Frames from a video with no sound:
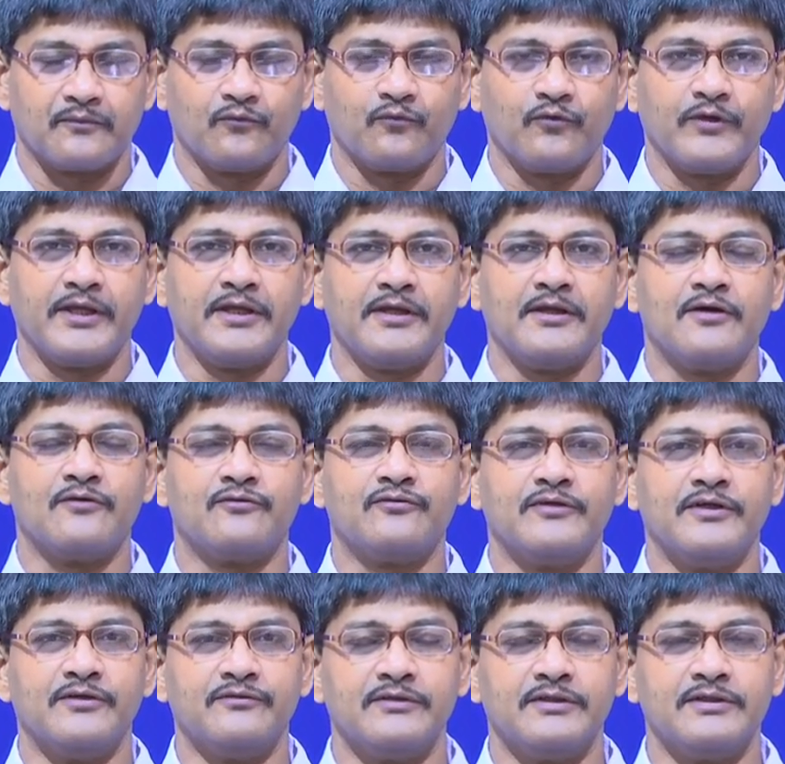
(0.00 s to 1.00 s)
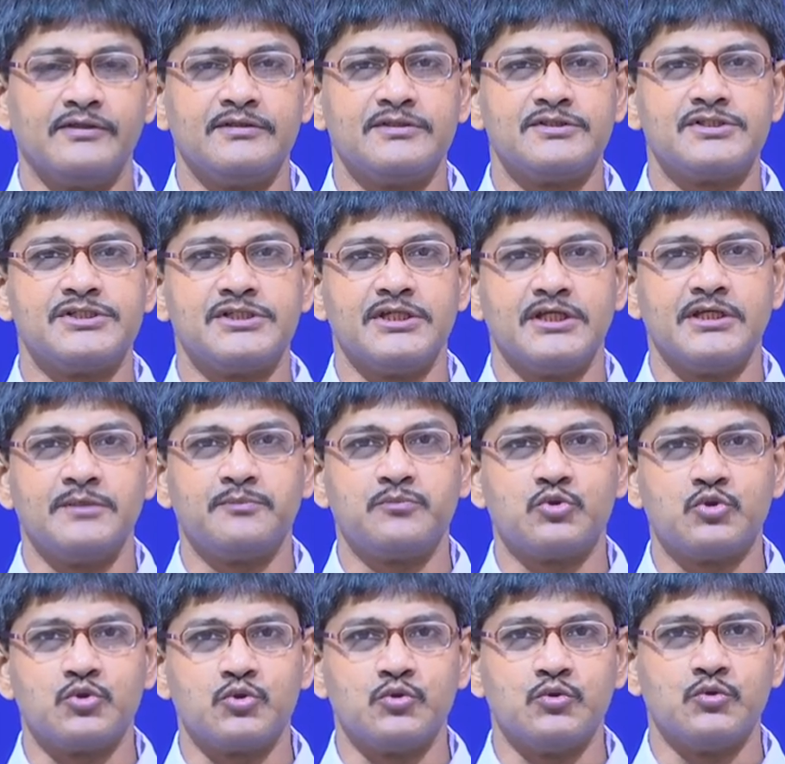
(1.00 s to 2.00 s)
way of giving
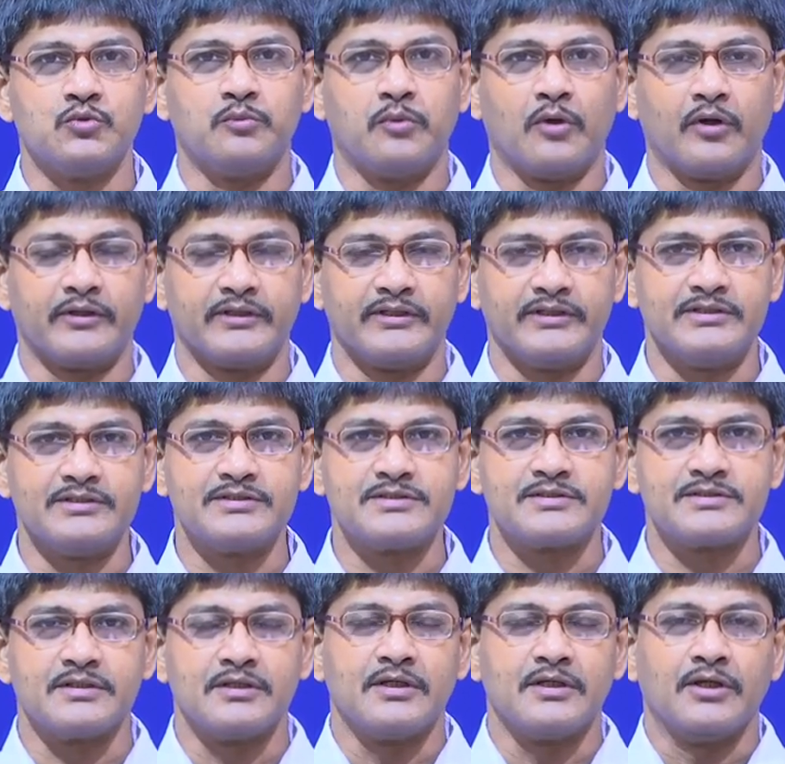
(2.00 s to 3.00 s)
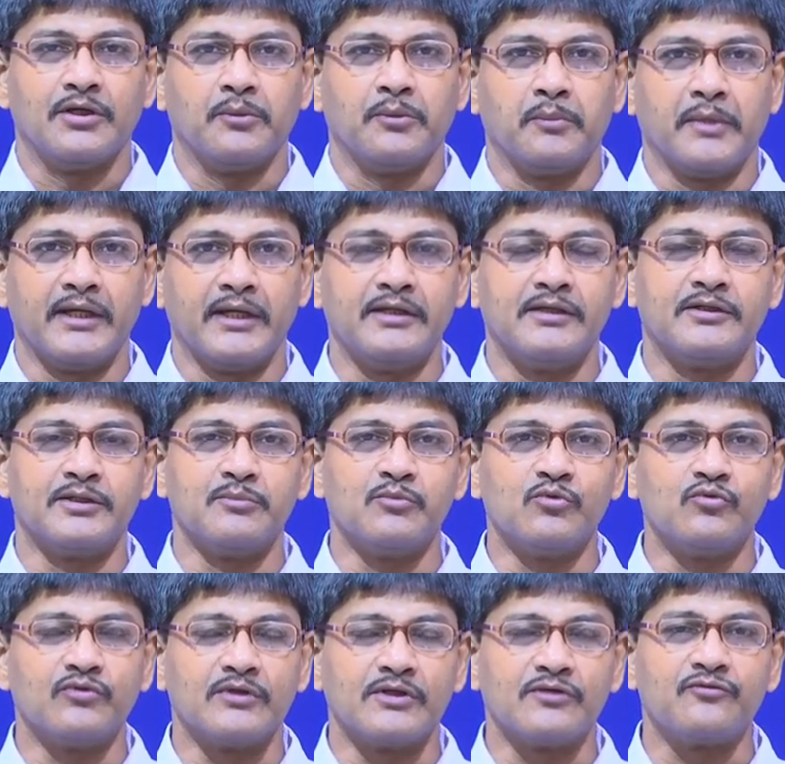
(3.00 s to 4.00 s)
shape to bodies by
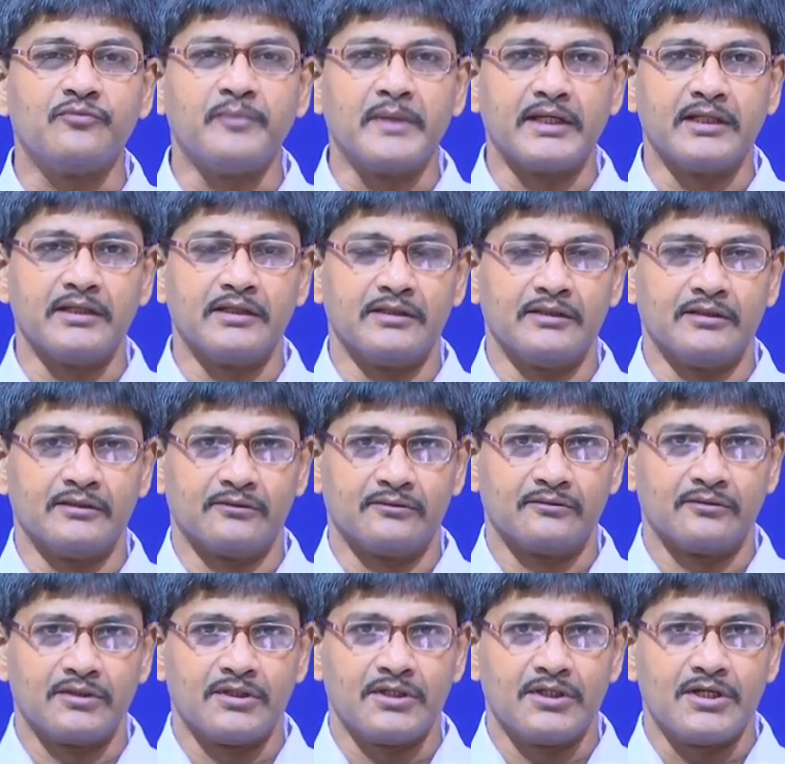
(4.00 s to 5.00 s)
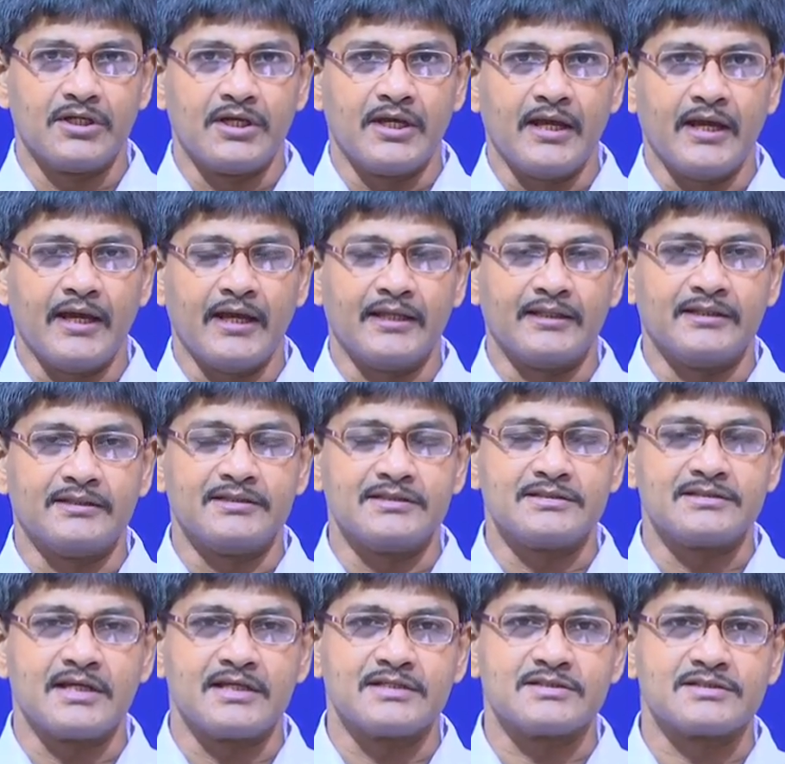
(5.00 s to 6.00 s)
removal of material, and
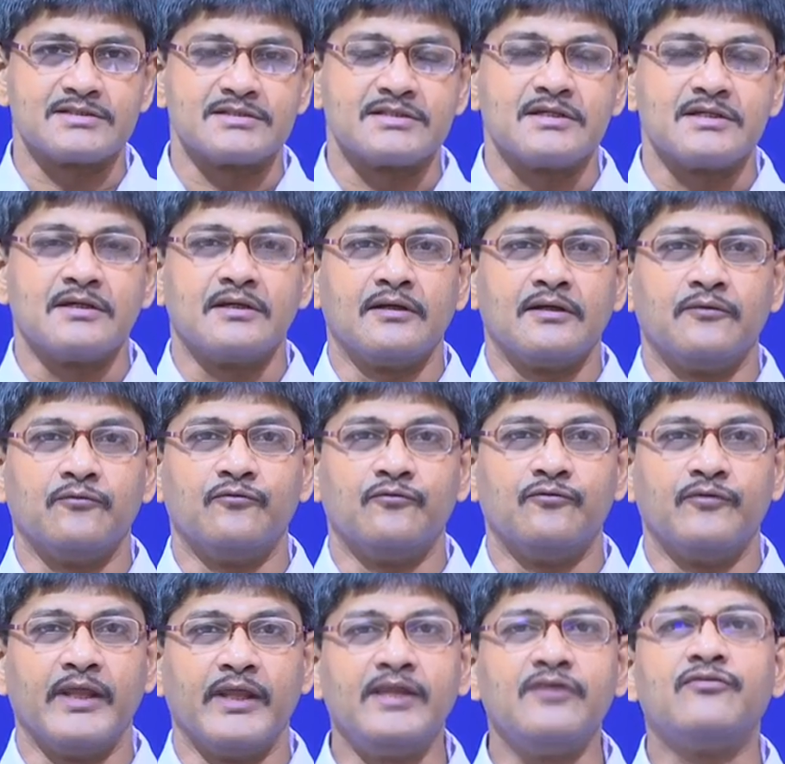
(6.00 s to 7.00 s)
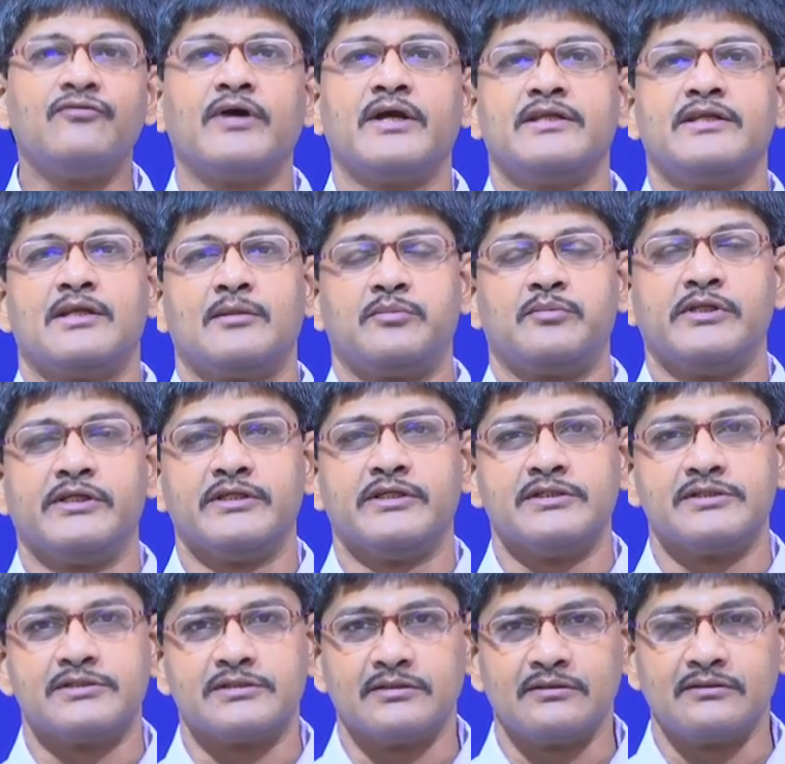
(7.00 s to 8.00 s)
this has a very wide
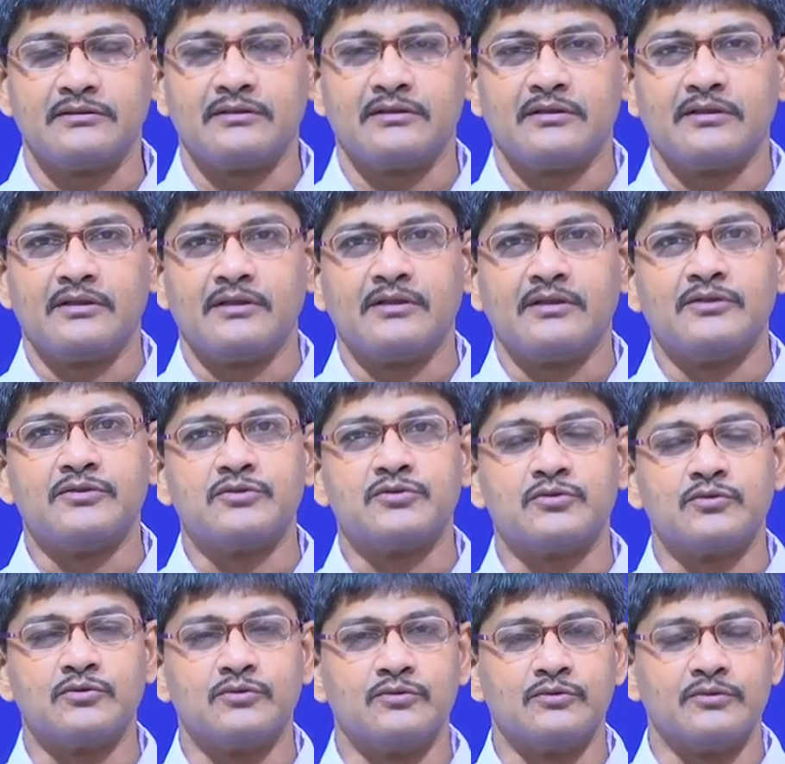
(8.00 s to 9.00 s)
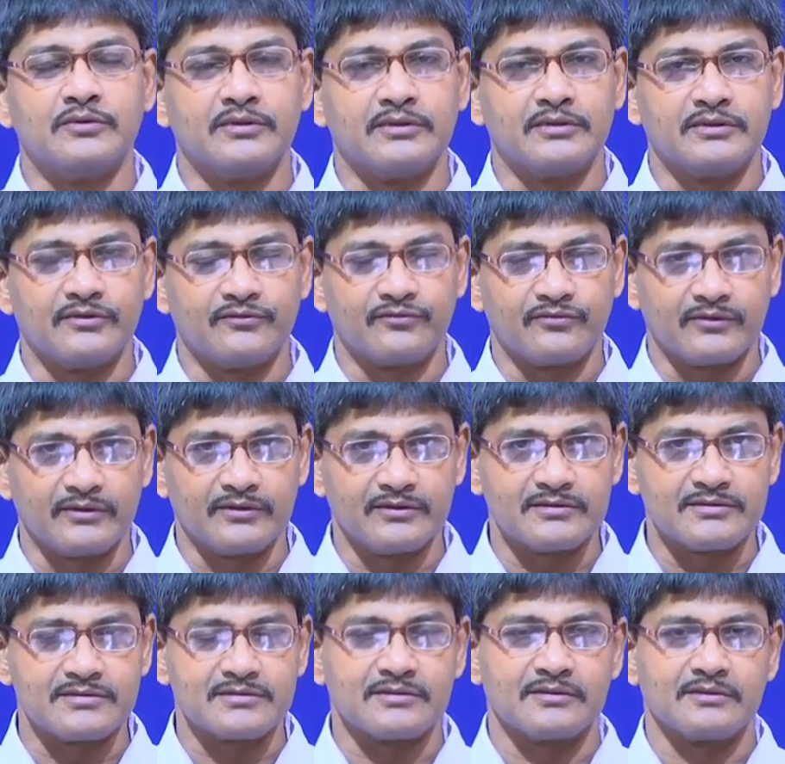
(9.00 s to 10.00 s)
application through
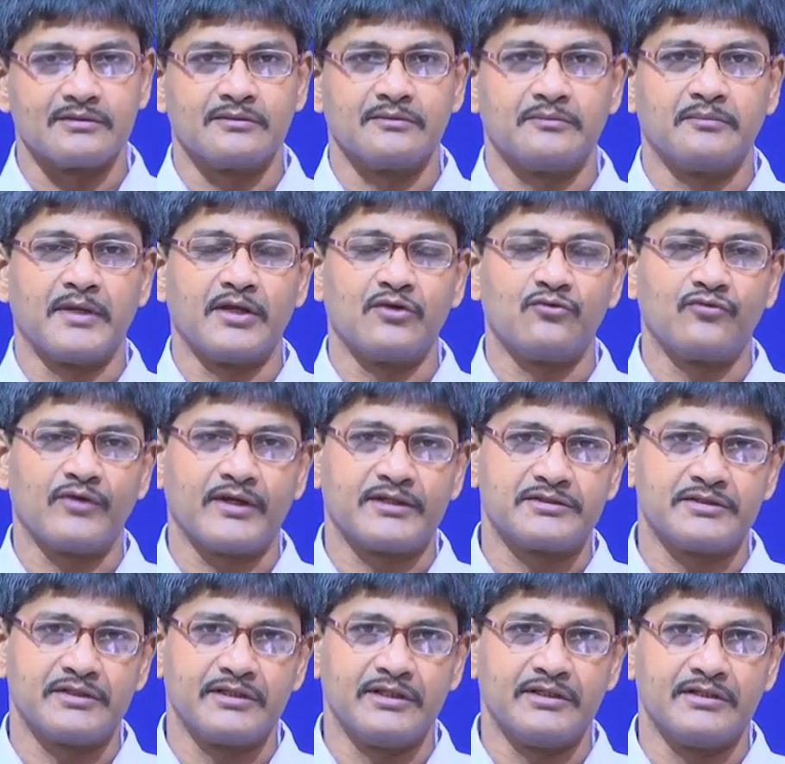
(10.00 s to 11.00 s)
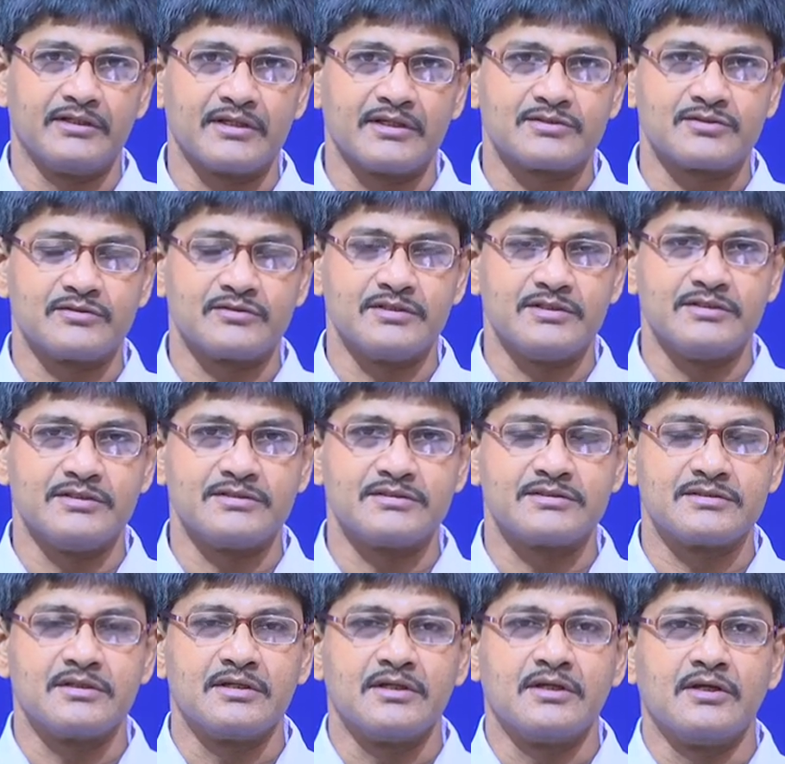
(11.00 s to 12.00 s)
different manufacturing industries.